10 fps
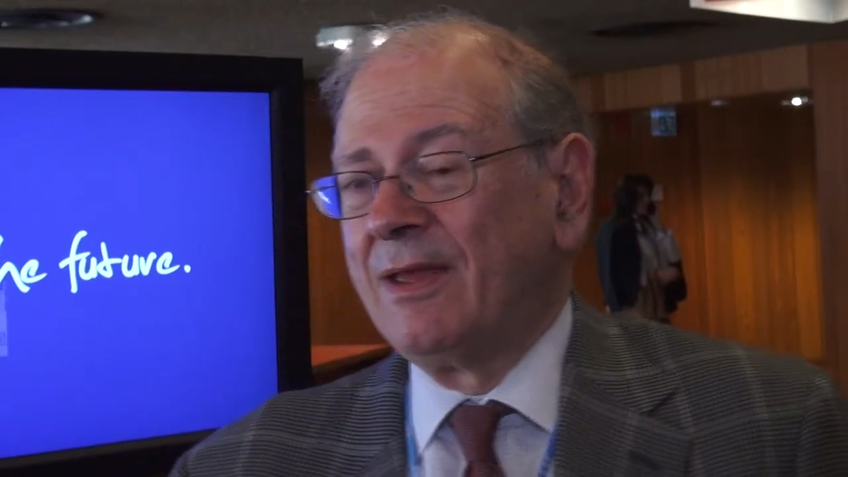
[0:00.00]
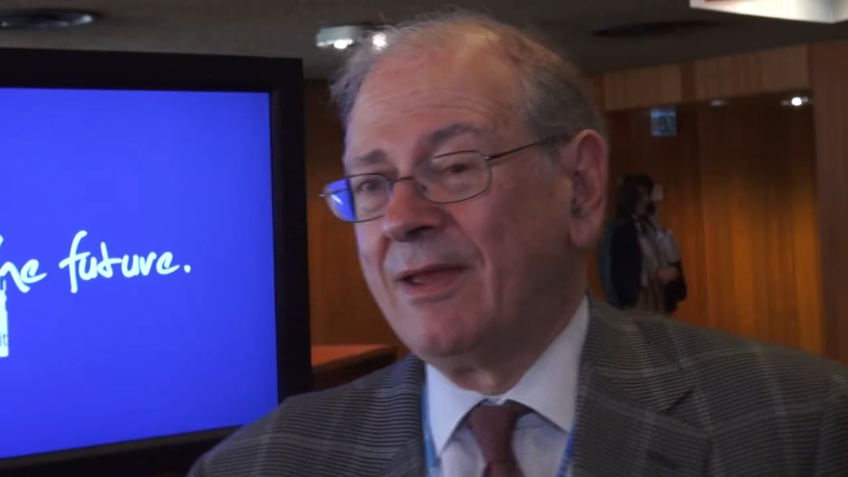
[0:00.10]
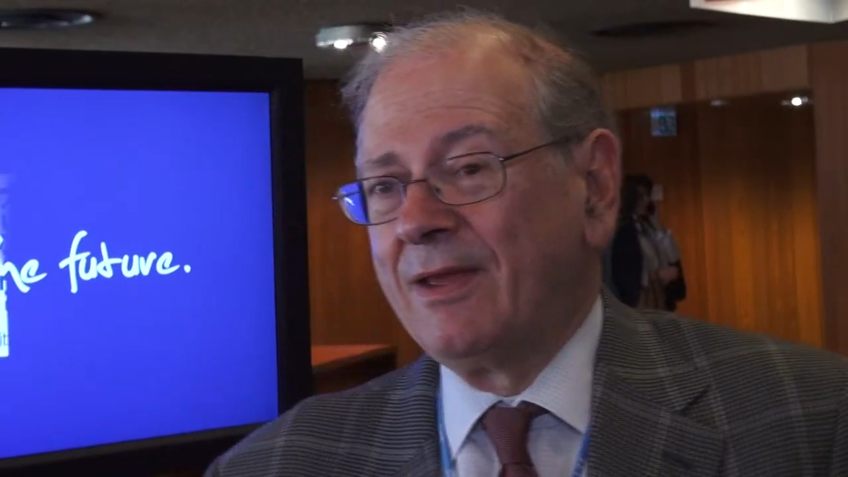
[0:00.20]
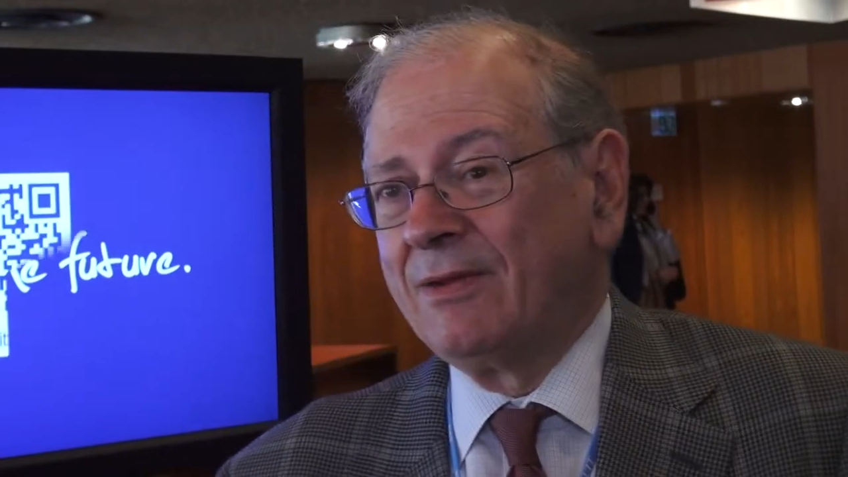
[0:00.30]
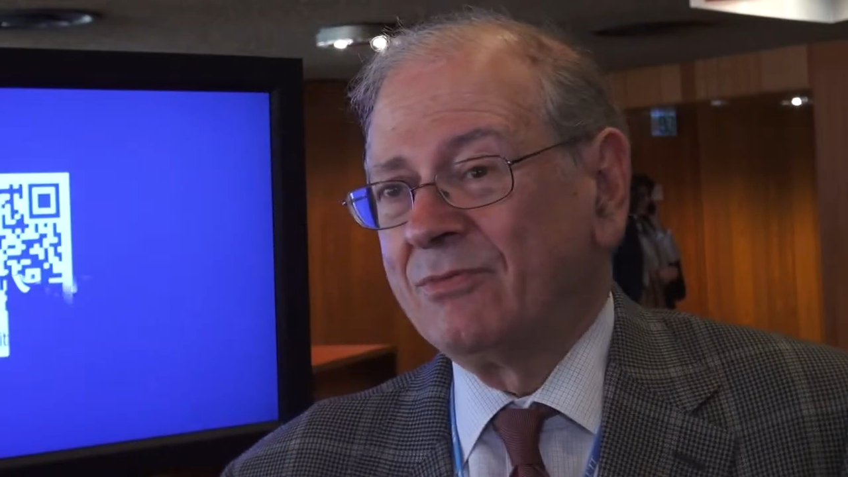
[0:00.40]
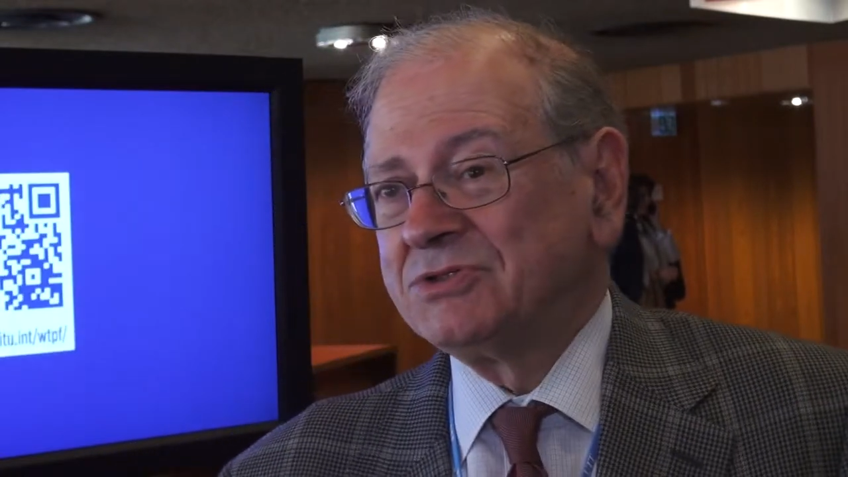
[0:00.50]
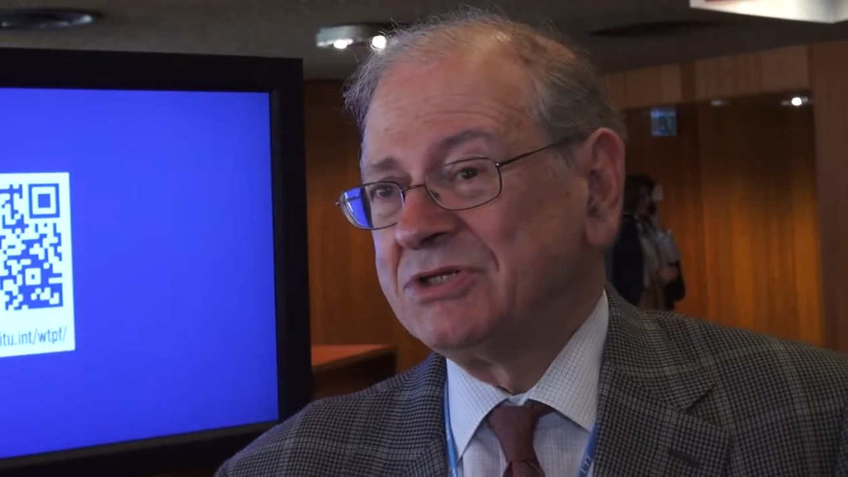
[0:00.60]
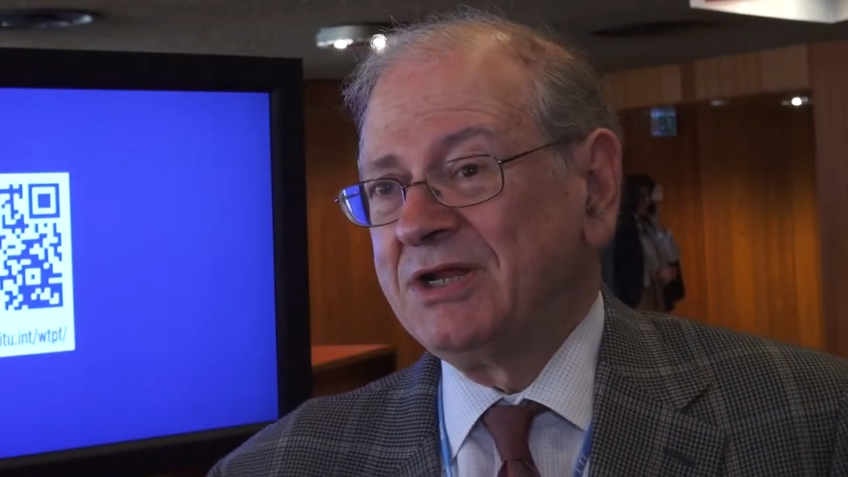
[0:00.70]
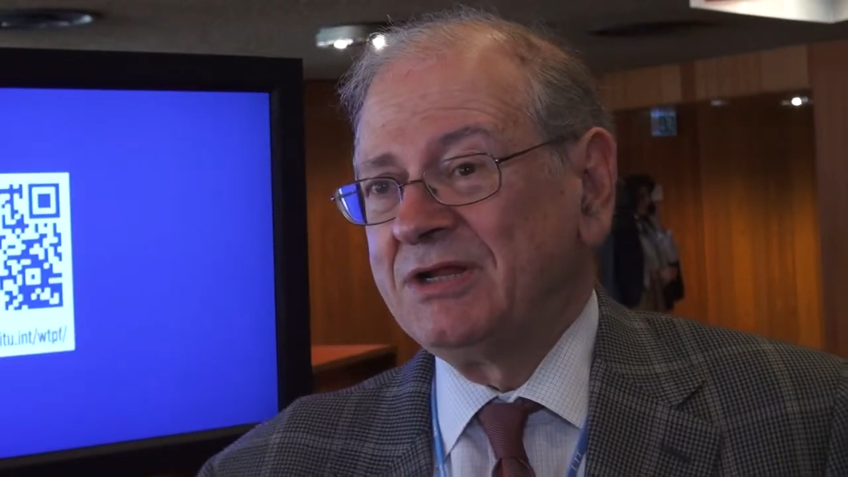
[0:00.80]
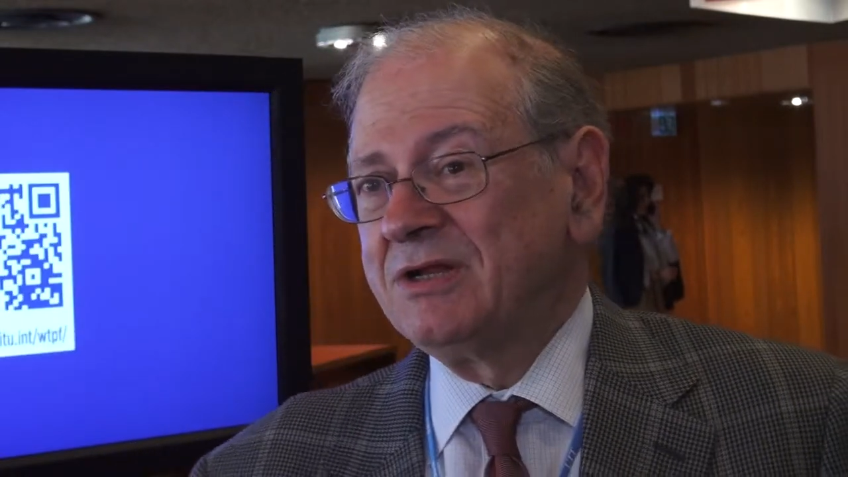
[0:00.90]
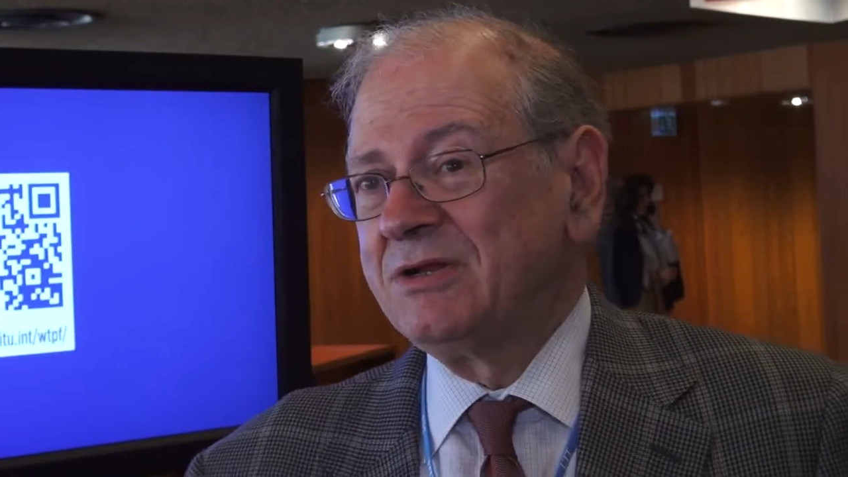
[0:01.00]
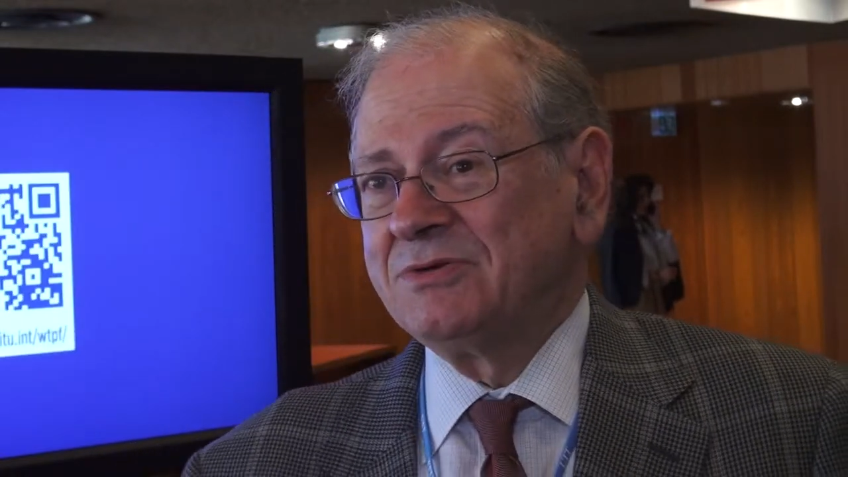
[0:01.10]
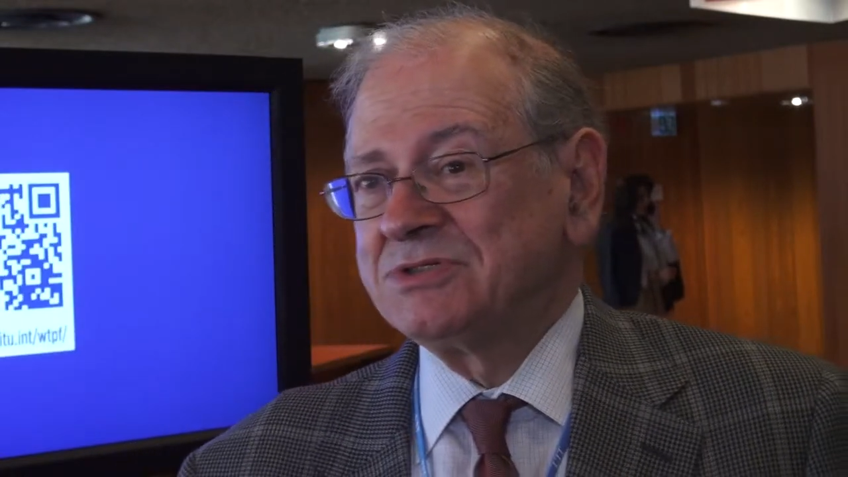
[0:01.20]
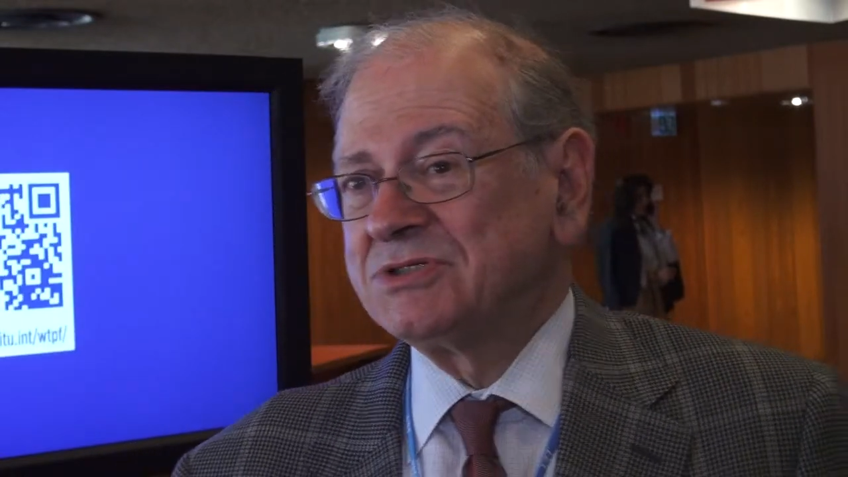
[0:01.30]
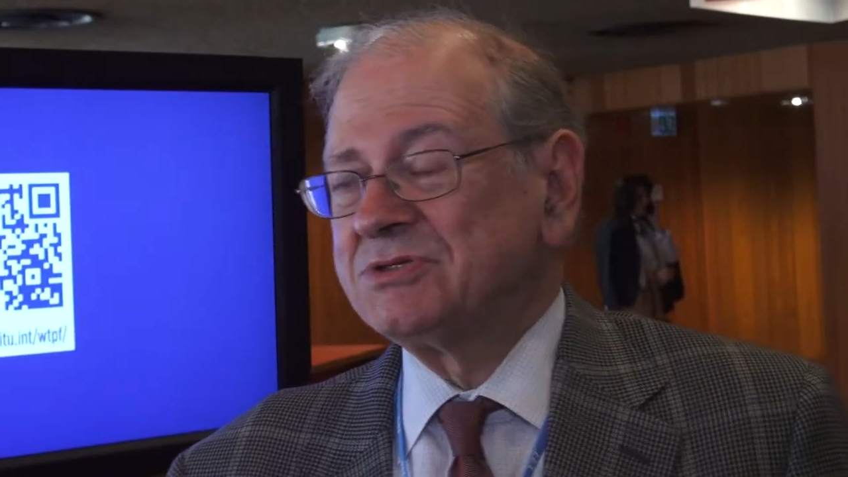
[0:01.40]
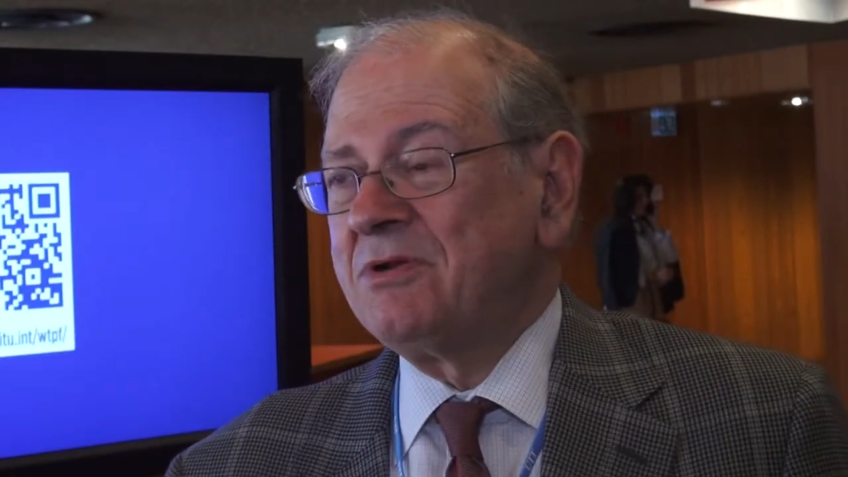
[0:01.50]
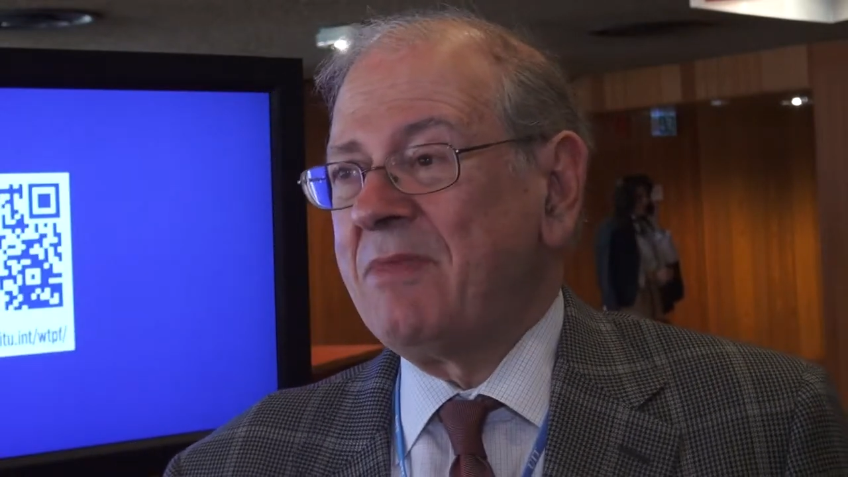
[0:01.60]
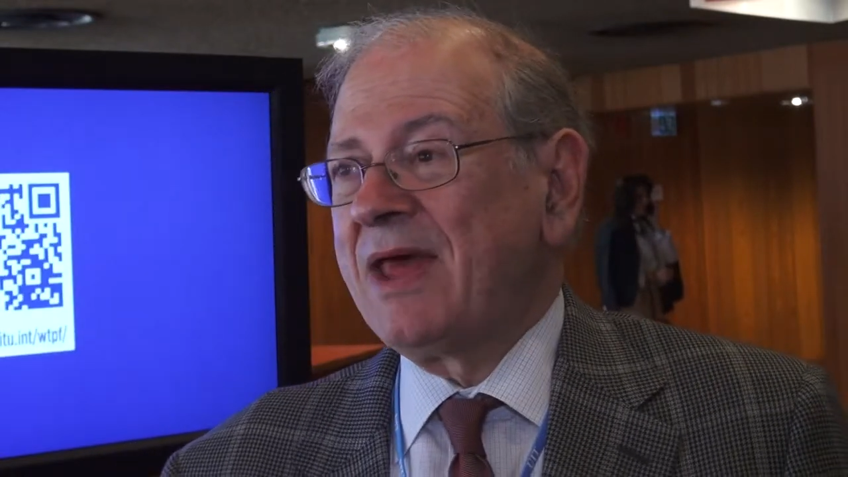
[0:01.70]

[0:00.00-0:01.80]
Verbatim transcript: And what you need to do is just sort of